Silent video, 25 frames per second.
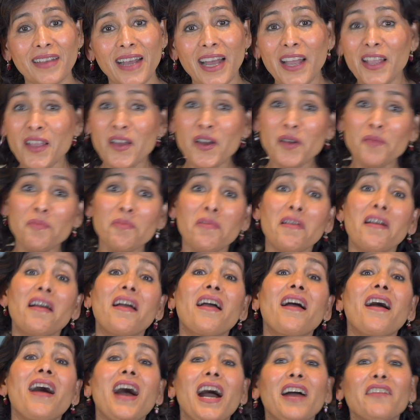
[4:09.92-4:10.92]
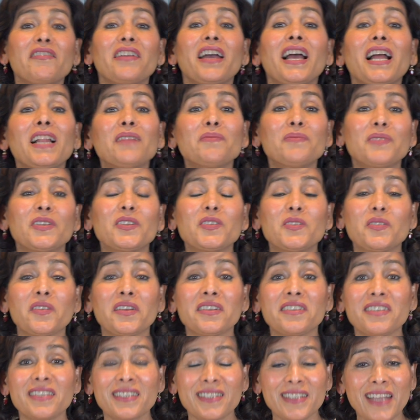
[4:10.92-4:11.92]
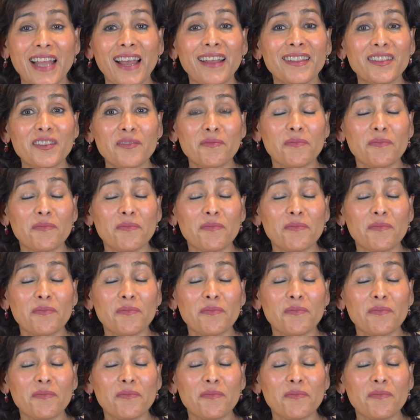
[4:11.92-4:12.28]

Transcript: I hope I've helped you to understand